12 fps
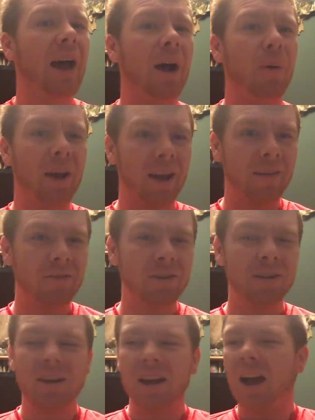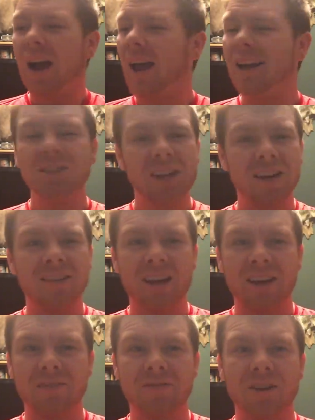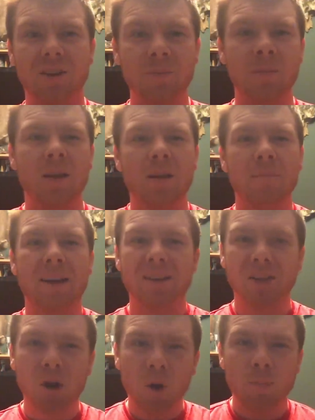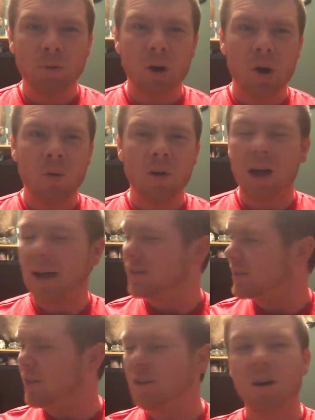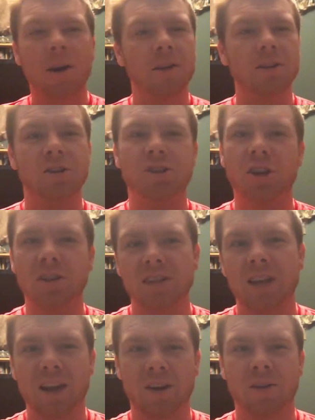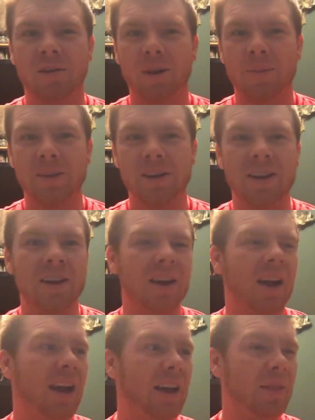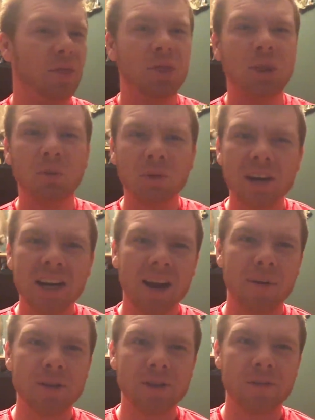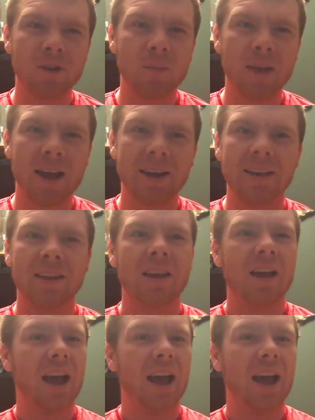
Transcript: However, I actually had a lot of film. My GoPro SD card just got corrupted. I had three hours of film on it.